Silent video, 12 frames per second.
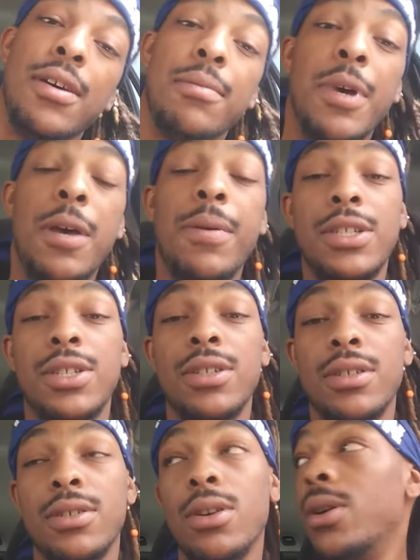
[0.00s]
maybe I should
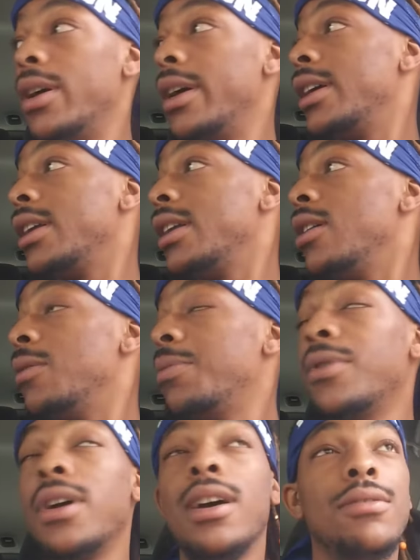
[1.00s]
just go ahead and help
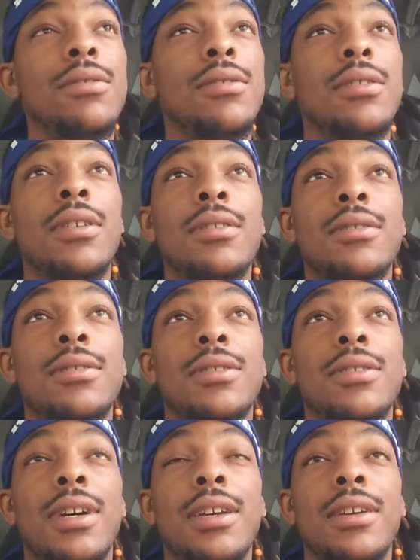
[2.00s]
her out, you know?
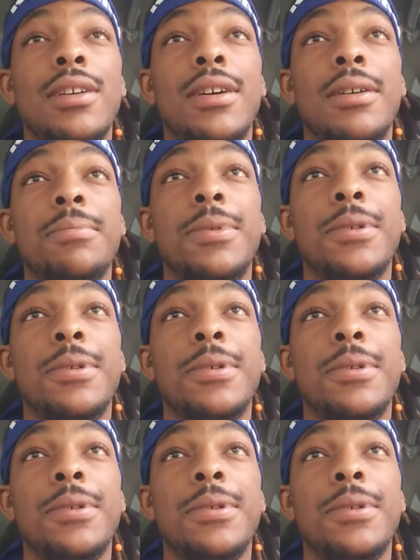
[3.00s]
So I get up.